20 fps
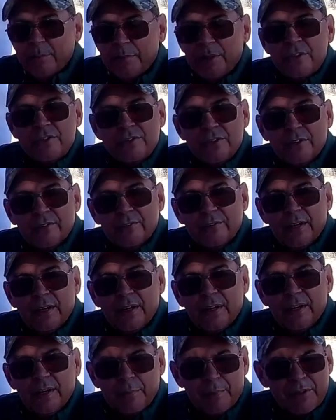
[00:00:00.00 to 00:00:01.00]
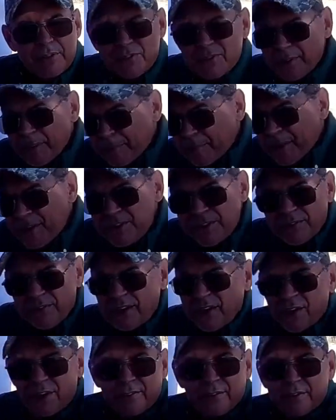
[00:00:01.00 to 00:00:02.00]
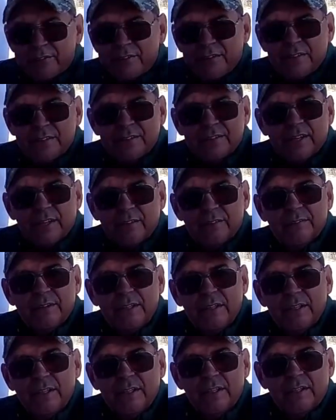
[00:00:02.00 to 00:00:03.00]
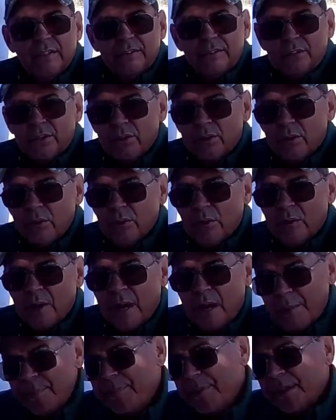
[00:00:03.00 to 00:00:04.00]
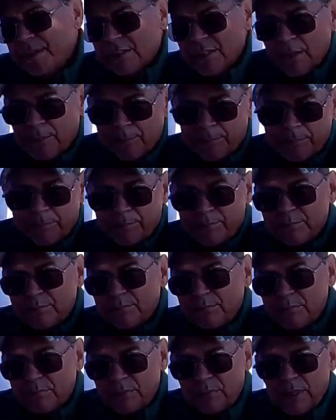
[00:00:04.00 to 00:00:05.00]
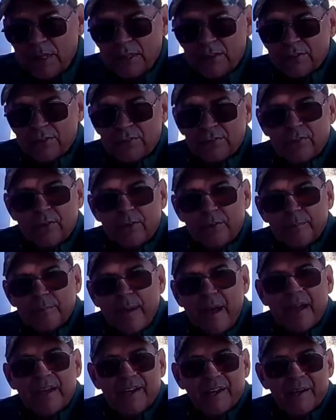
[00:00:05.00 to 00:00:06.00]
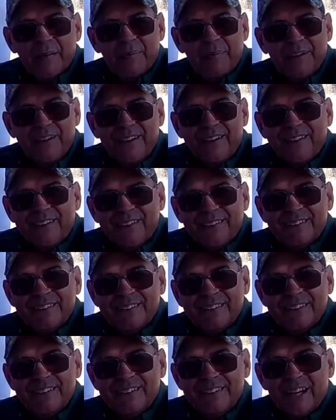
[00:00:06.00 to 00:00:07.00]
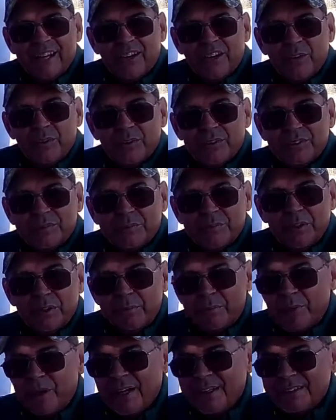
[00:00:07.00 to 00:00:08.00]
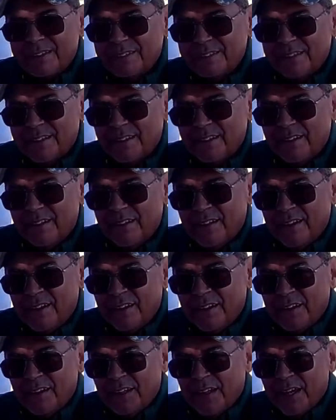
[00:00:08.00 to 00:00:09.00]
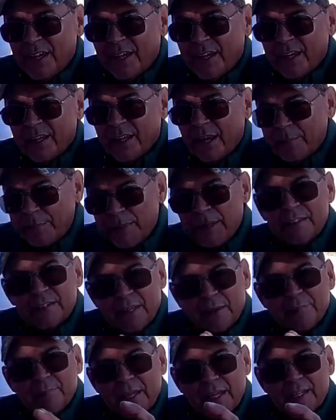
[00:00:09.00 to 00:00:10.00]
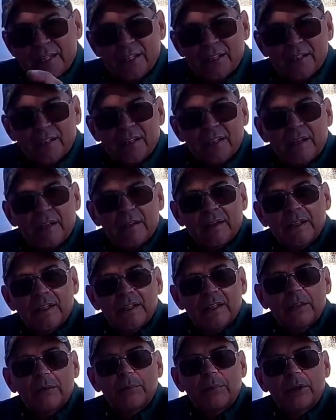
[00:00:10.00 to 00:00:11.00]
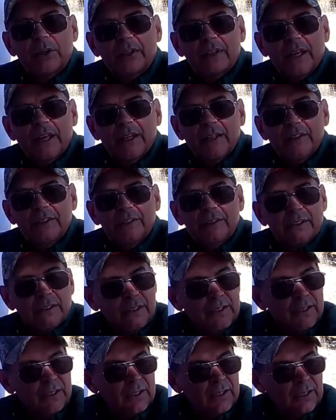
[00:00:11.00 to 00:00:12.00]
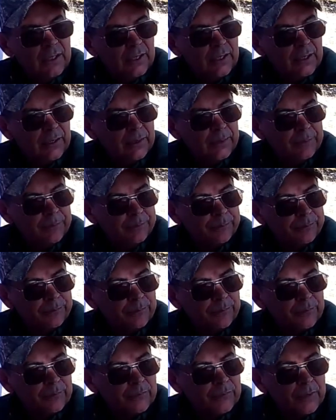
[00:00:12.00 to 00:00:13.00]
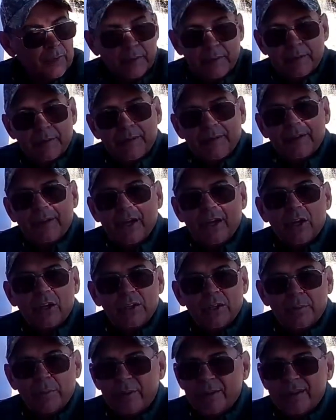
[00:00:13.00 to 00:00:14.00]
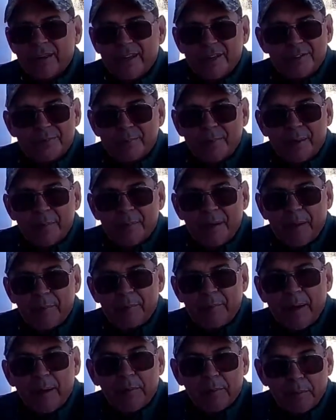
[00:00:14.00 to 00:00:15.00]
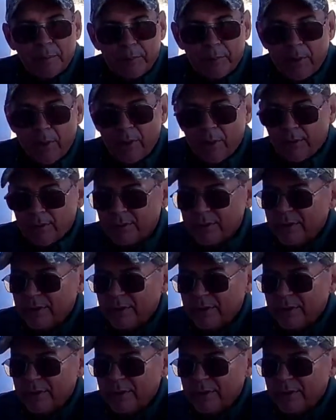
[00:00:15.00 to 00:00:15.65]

bunch of AR15 stuff. So I picked up things for backup, since he's got always some good prices there. And I picked up that little bird cage. I called it a bird cage, probably wrong,